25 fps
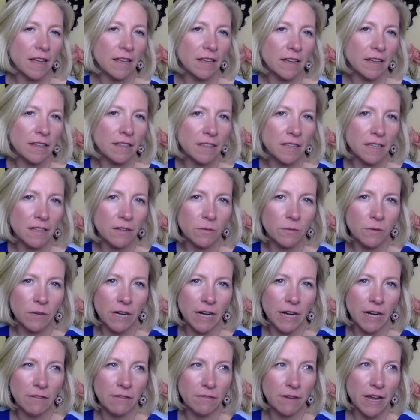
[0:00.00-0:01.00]
think when
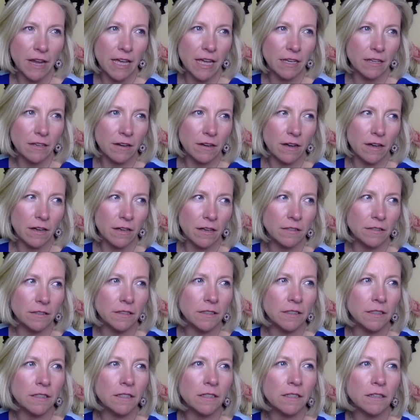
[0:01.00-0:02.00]
I read
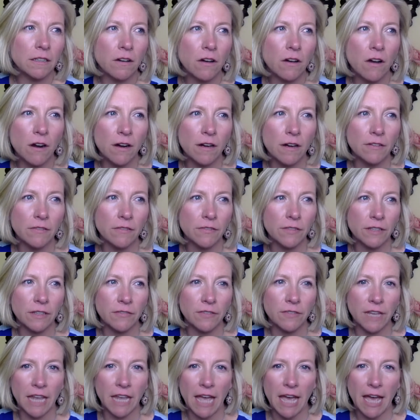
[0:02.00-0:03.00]
Art of
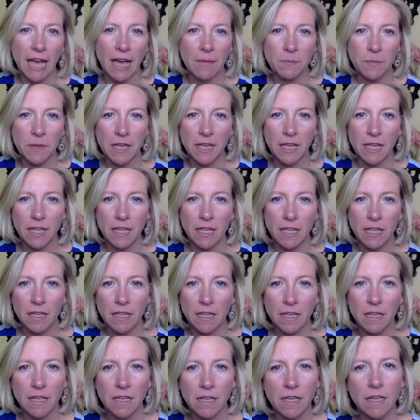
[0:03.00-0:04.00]
Living Happy,
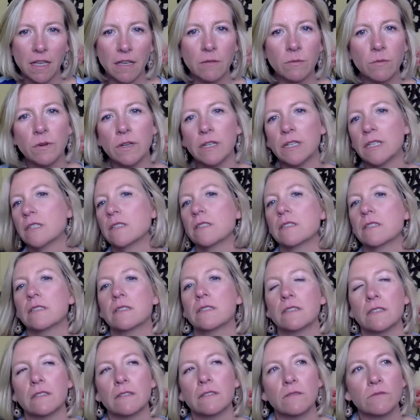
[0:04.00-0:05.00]
it was
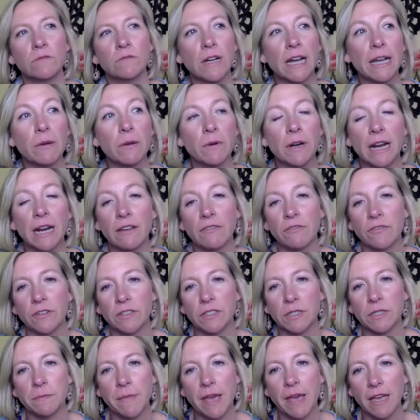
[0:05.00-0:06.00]
right when I
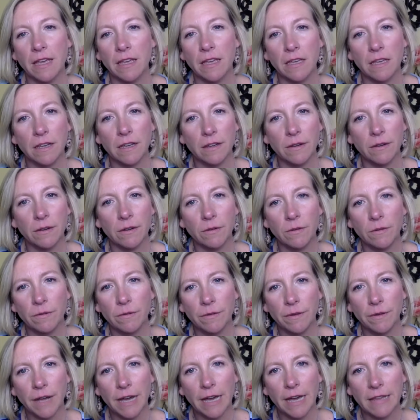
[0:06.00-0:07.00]
first met you.
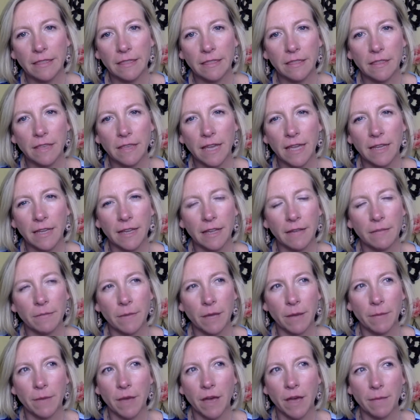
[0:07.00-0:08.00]

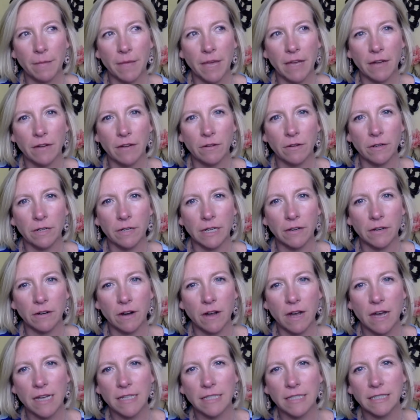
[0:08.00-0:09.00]
My mom had already
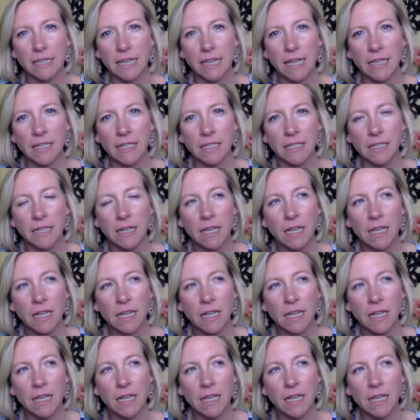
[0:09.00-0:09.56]
crossed, and